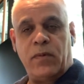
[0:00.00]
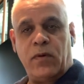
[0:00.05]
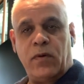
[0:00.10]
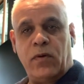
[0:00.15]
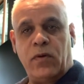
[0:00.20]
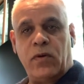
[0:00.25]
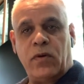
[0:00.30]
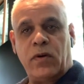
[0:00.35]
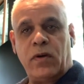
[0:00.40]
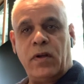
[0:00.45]

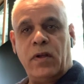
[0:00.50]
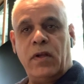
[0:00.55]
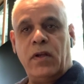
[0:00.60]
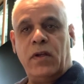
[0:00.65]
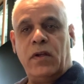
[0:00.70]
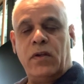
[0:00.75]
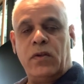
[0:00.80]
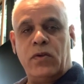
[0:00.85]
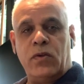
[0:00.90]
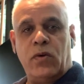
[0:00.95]
or
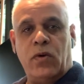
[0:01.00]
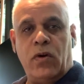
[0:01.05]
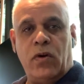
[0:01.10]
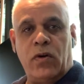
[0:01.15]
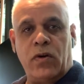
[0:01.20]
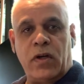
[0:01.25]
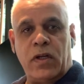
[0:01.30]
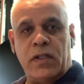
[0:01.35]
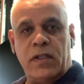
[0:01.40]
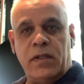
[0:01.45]
you're
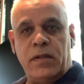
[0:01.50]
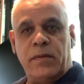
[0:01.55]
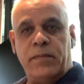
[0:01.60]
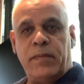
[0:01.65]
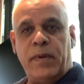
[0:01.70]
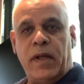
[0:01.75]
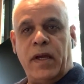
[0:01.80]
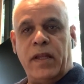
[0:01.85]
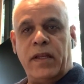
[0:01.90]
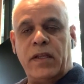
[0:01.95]
already
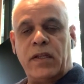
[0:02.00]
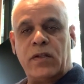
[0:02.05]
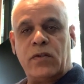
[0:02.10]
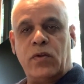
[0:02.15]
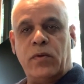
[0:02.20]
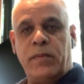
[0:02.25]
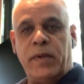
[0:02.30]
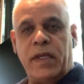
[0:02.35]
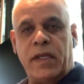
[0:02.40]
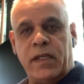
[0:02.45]
planning
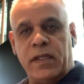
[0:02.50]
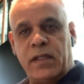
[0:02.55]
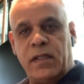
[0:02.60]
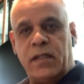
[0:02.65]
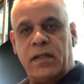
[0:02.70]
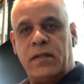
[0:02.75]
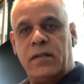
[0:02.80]
to make it,